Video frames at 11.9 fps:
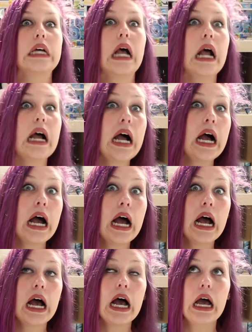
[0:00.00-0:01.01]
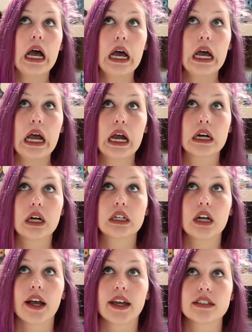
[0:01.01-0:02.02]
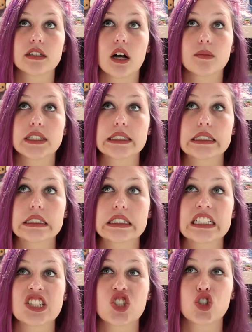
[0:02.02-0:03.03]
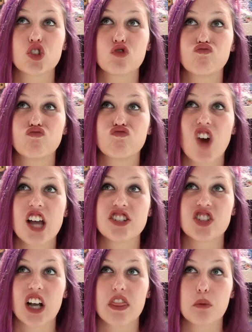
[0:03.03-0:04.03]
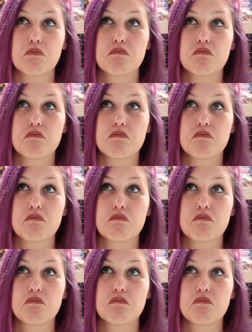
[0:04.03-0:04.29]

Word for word: I hate synopsises. It's, I suck at them.